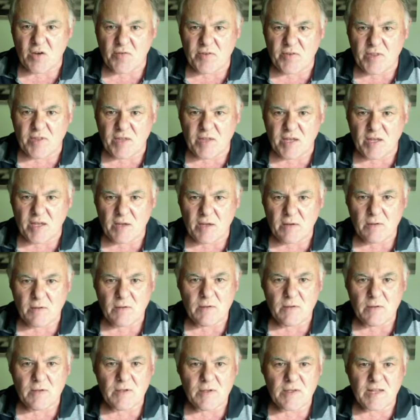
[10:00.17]
there.
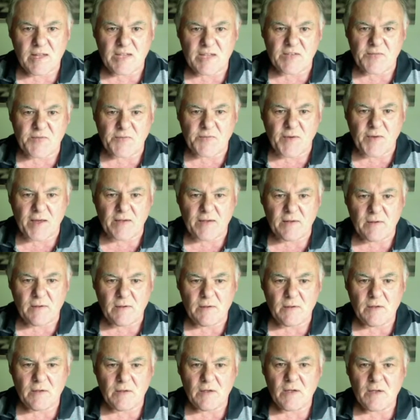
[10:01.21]
That's fun.
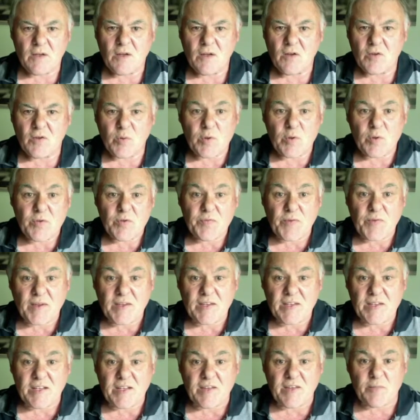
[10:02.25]
It's always fun
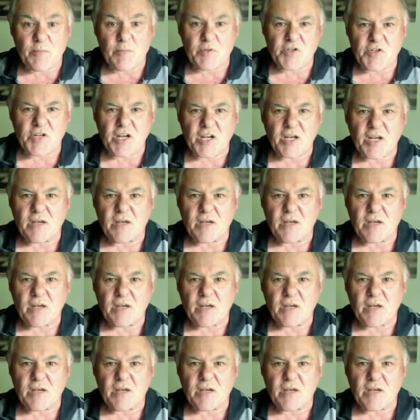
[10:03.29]
to give him a check.